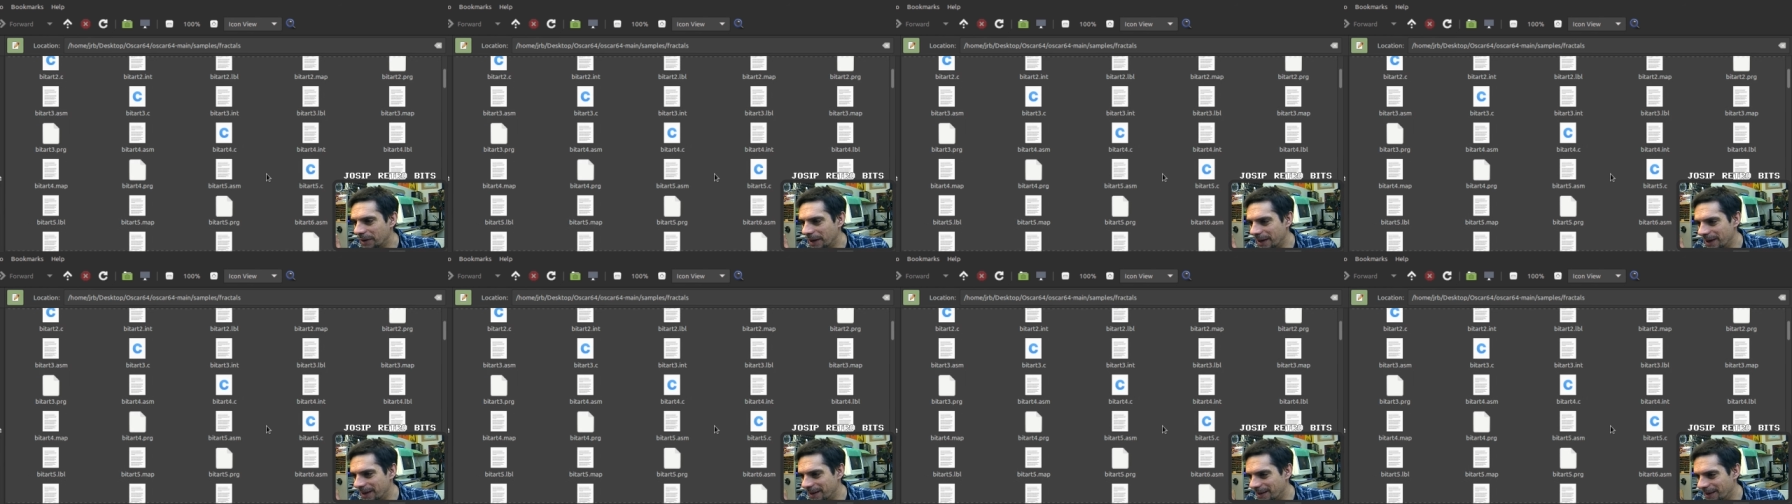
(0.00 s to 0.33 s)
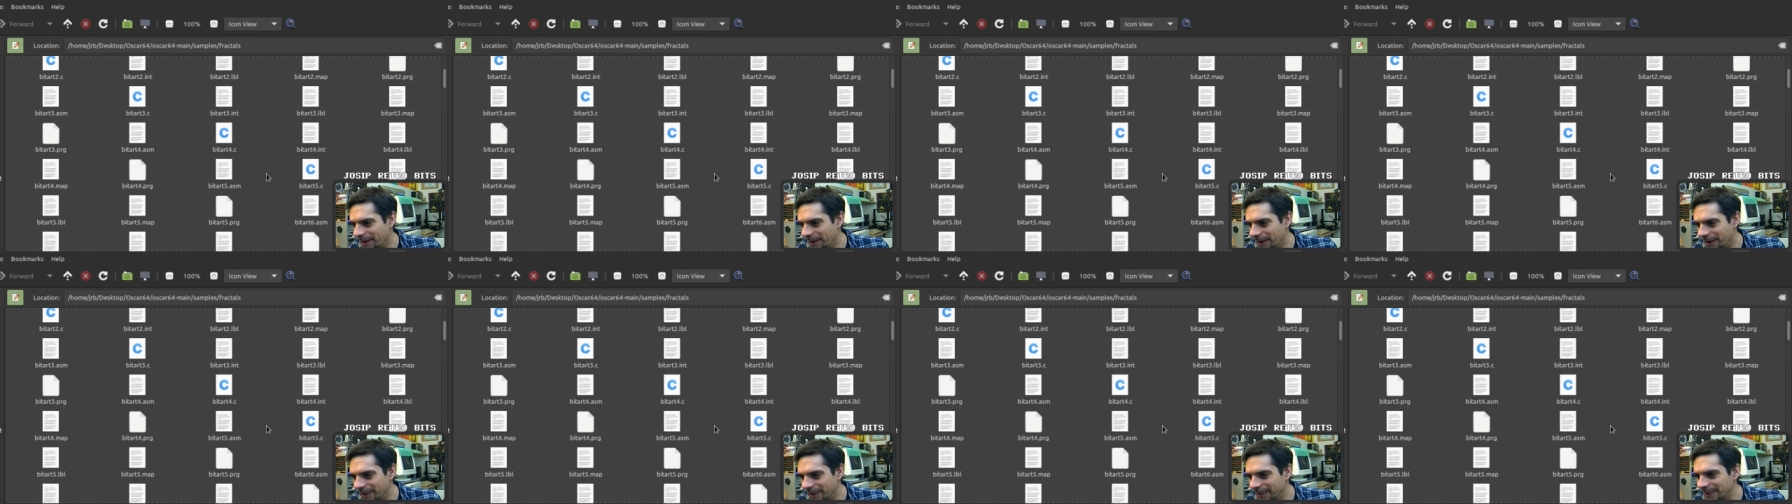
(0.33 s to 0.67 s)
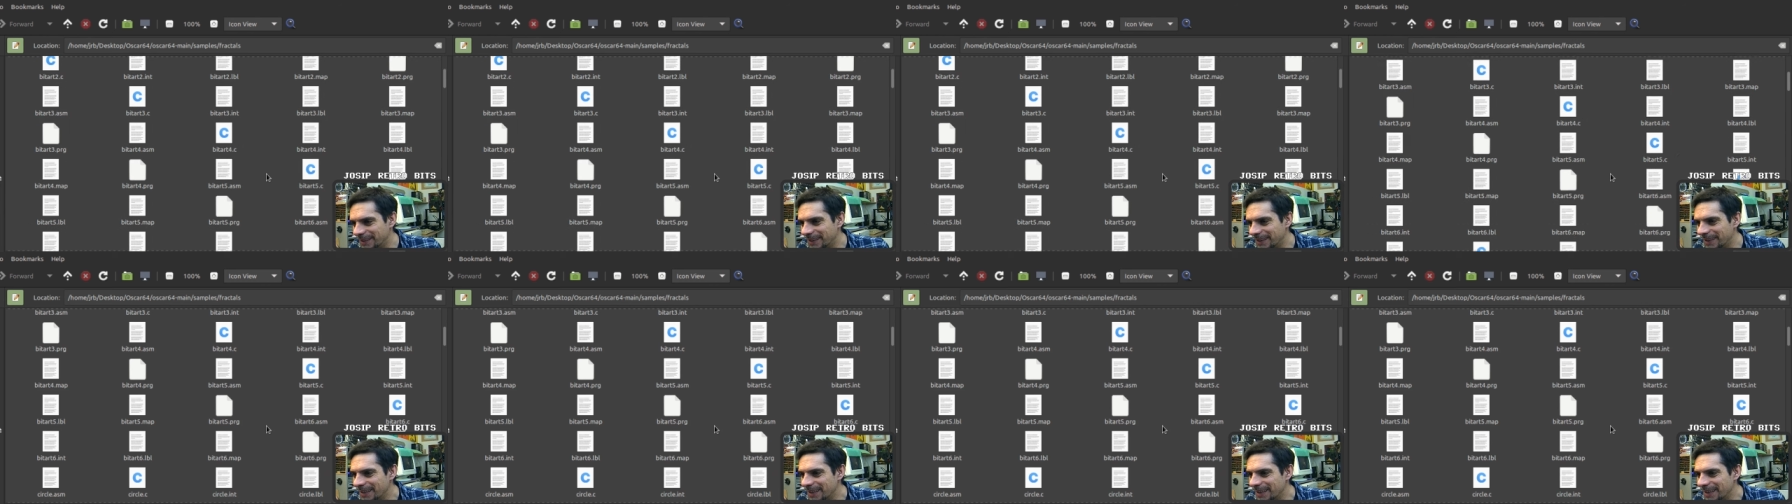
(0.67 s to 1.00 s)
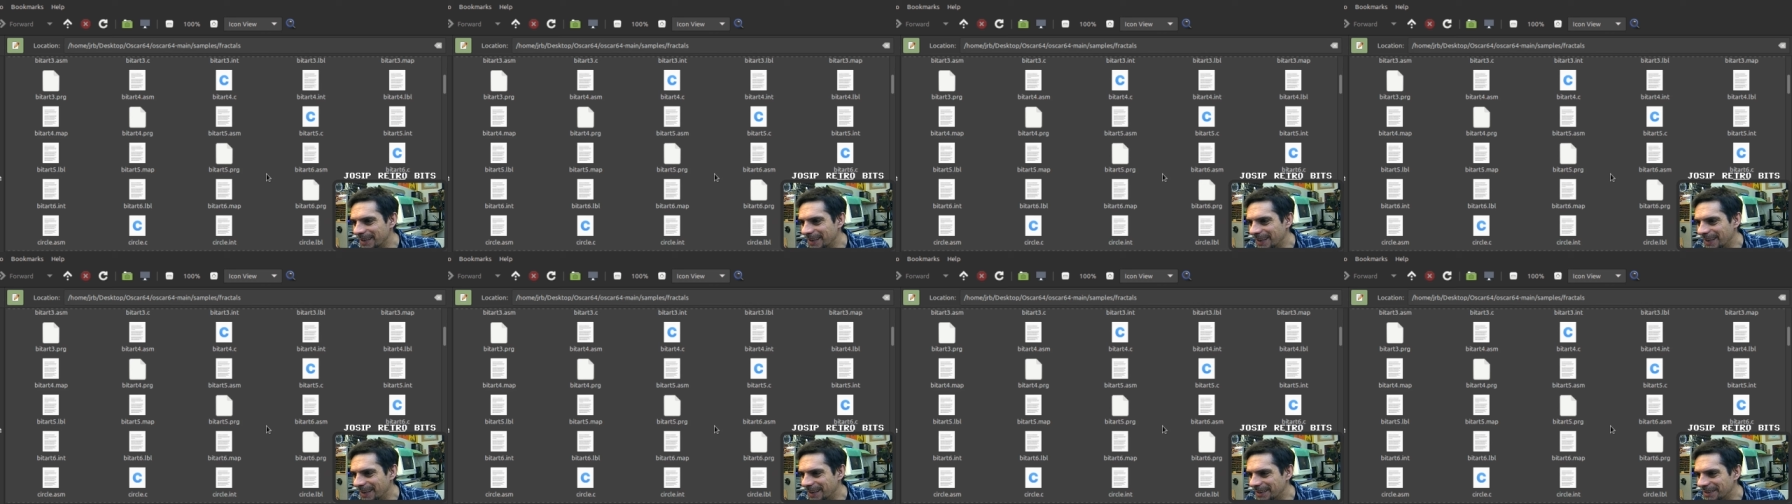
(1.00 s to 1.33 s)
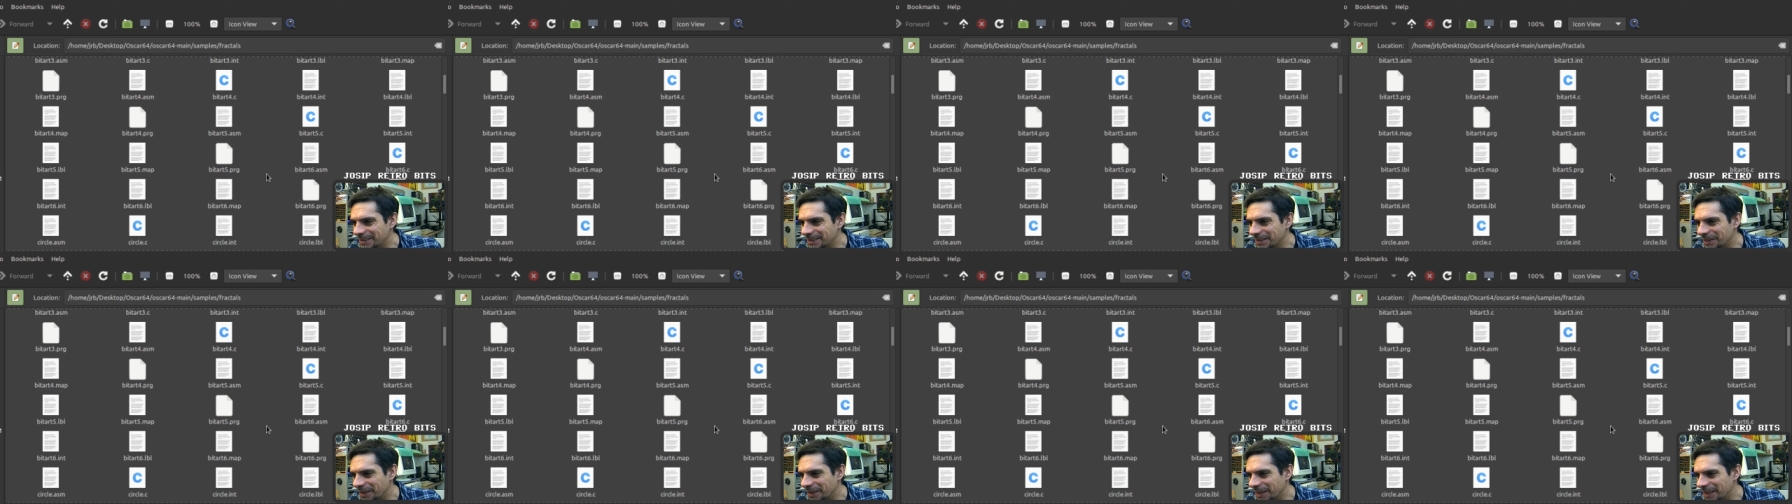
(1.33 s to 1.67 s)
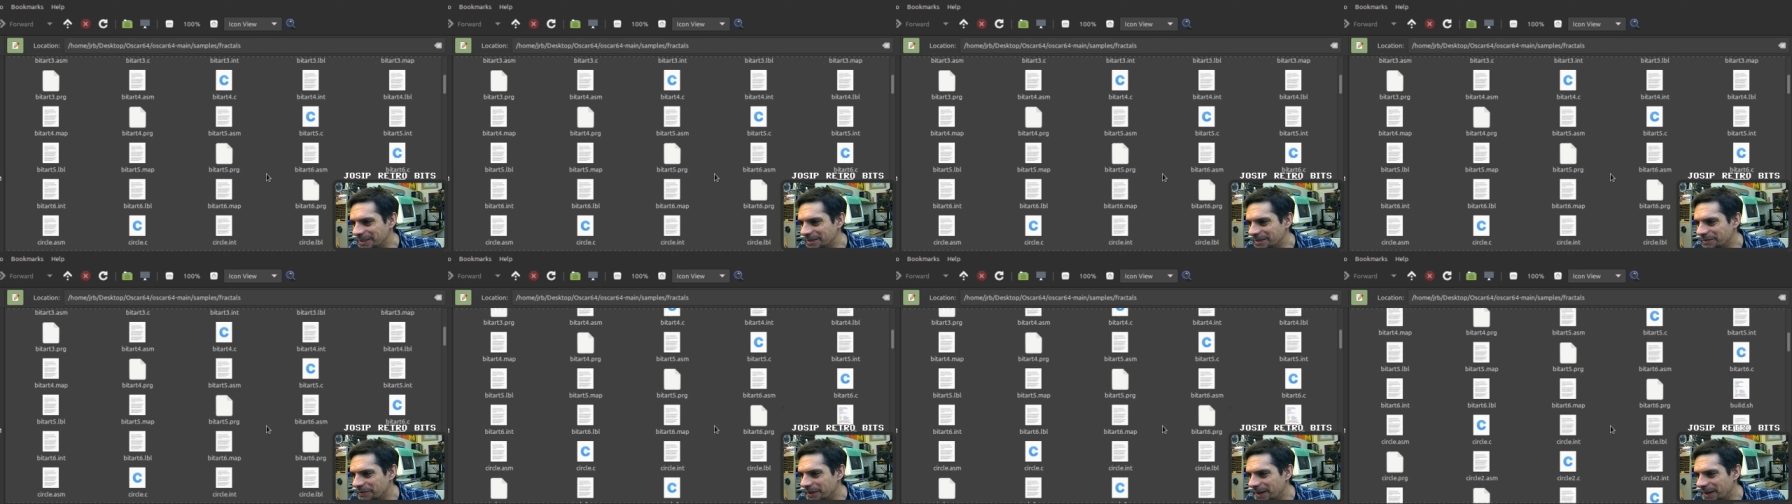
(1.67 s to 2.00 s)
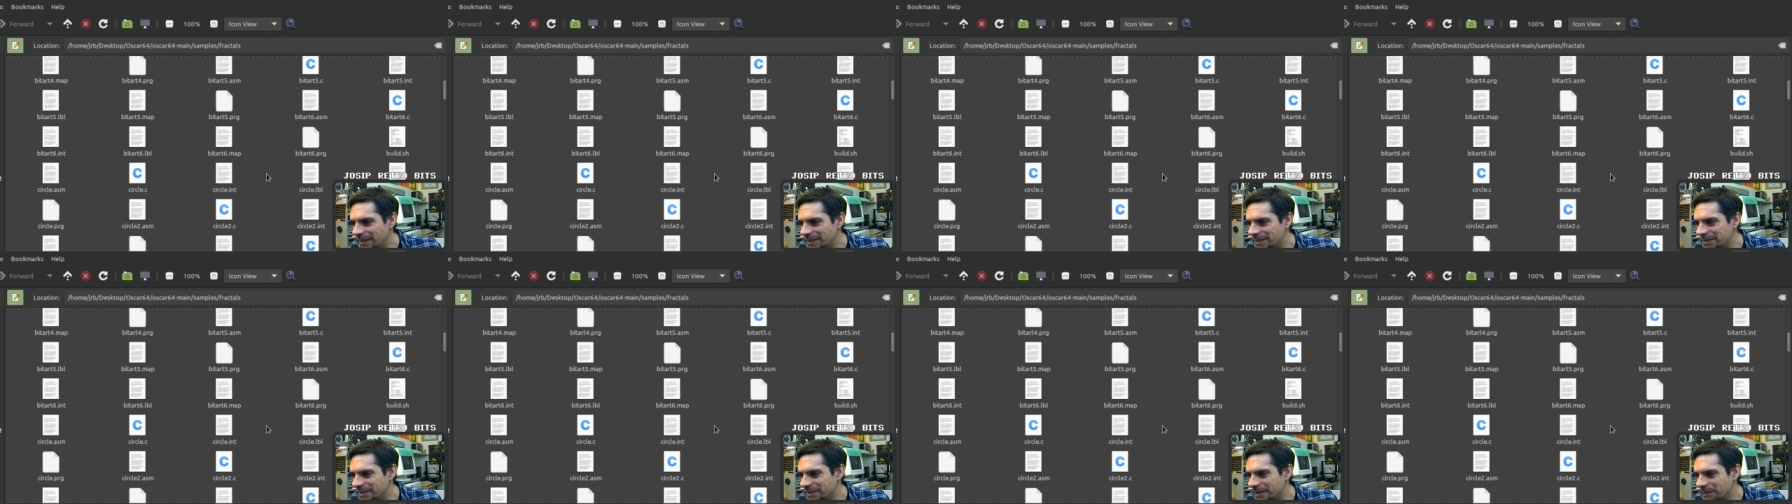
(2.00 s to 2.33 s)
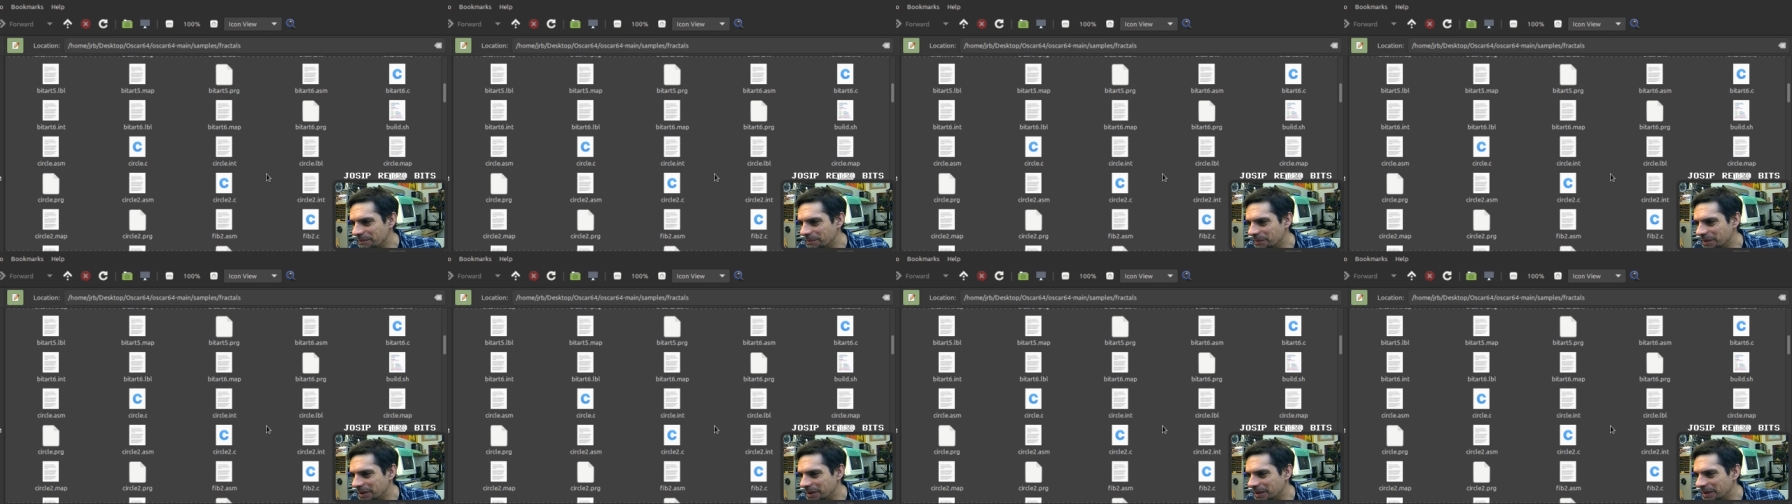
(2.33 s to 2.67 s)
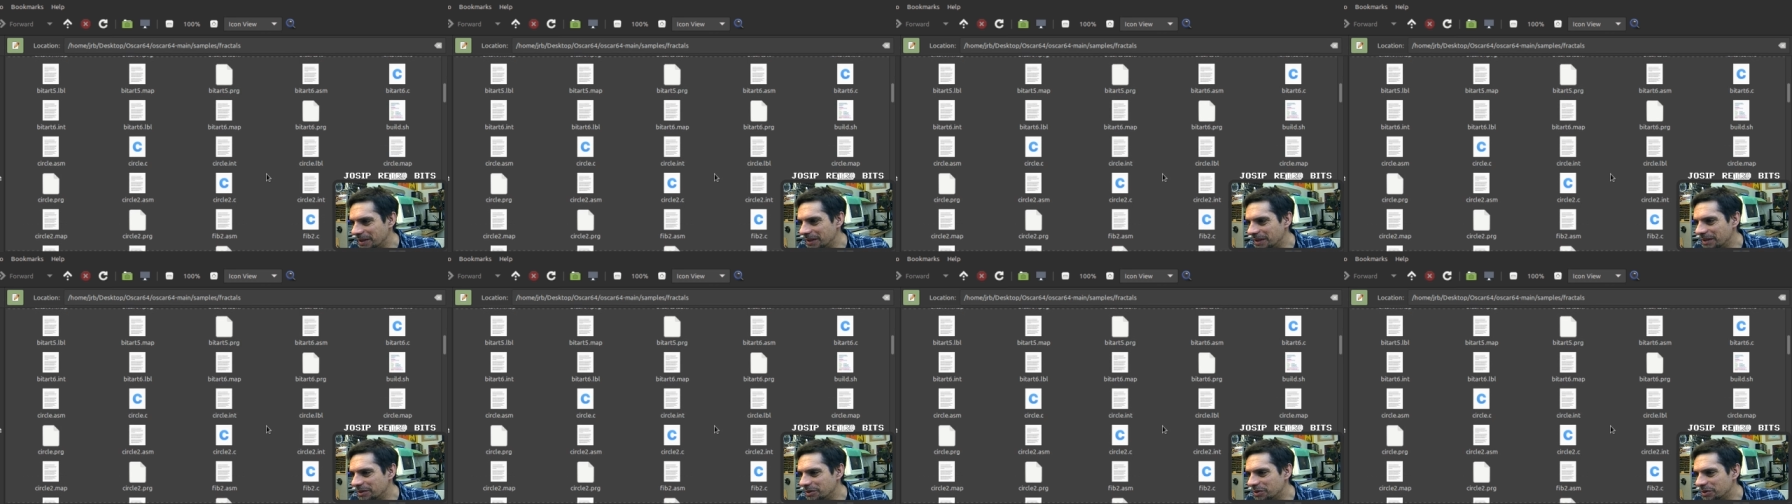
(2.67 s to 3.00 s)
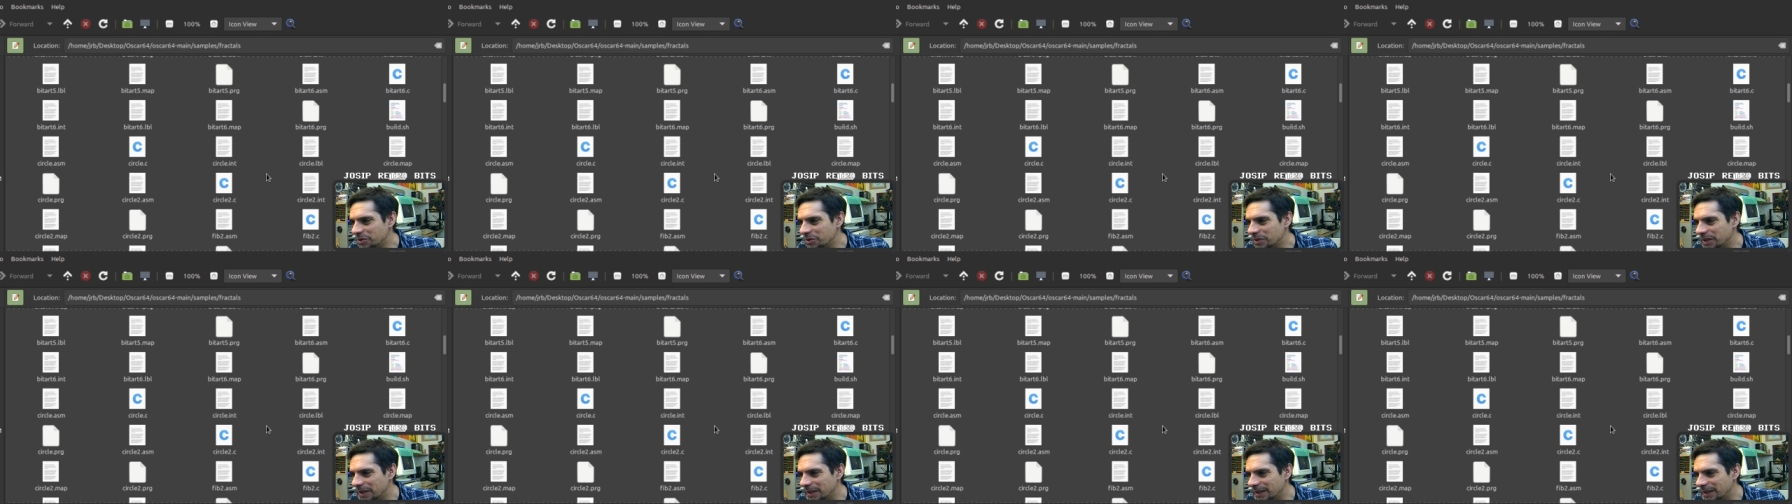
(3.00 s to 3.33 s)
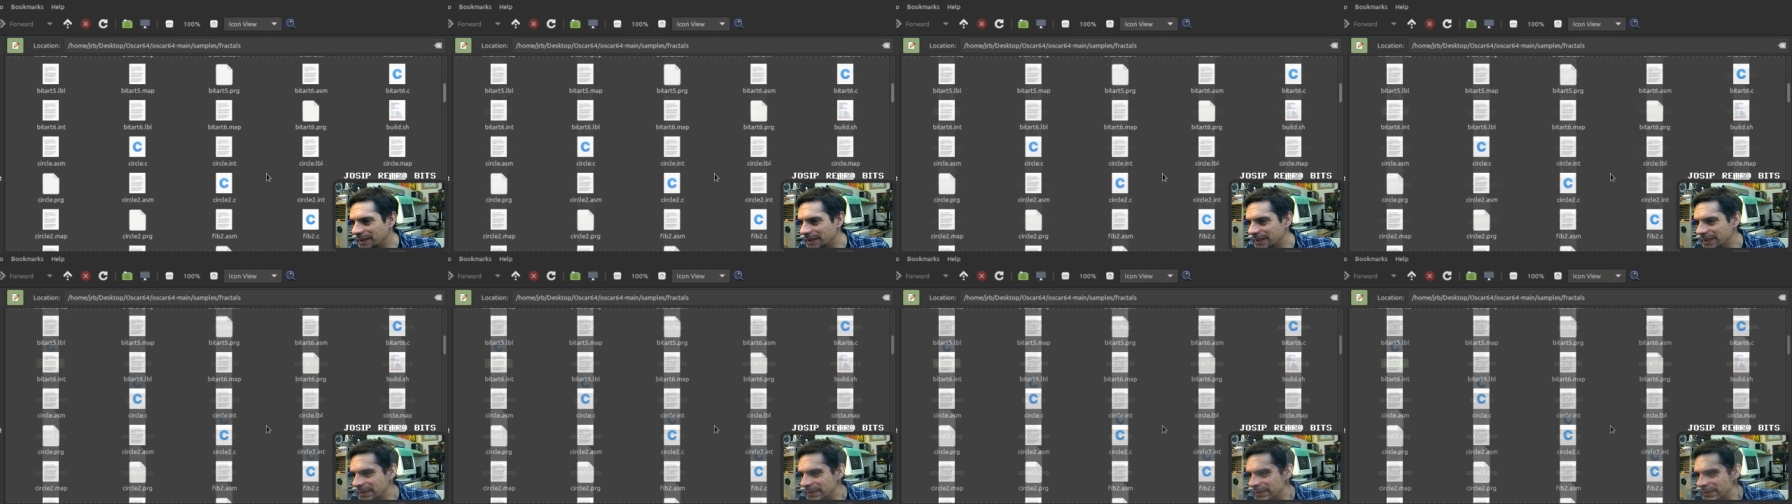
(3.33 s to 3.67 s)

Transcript: play a lot. So let's find something interesting.